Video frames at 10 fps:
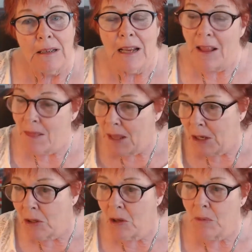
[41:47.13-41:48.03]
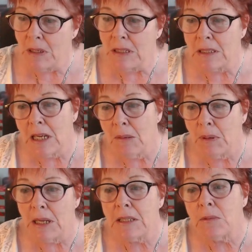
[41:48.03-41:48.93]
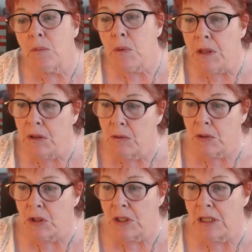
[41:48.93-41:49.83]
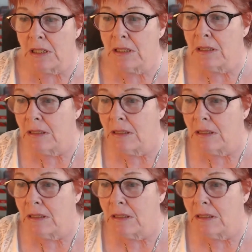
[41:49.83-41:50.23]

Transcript: and then go in the same place with your shield